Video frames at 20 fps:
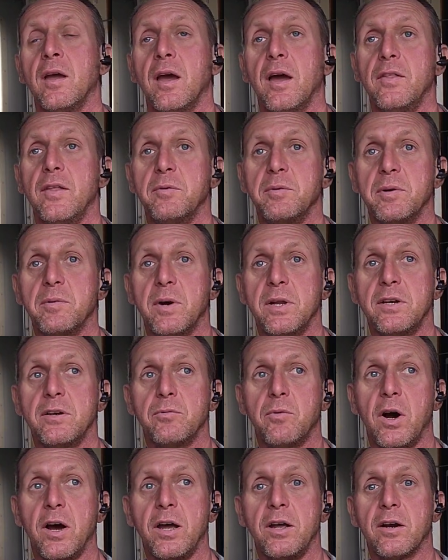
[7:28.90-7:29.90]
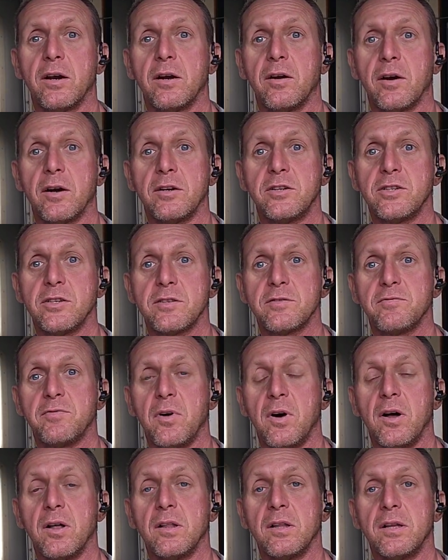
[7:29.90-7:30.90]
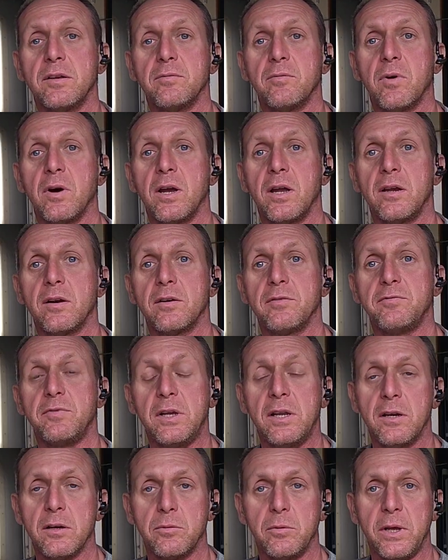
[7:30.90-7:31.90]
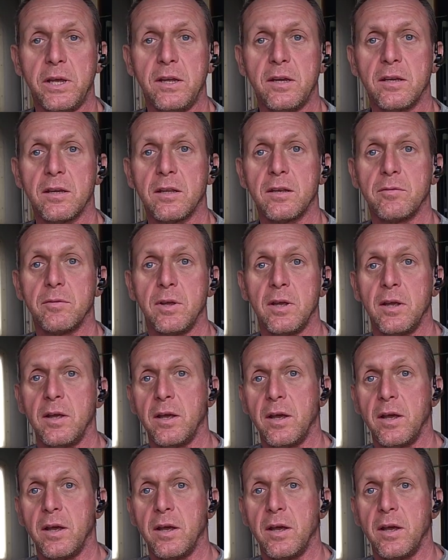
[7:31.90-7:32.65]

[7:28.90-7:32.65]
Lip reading: And then we wonder why our arches fall and why our feet are weak and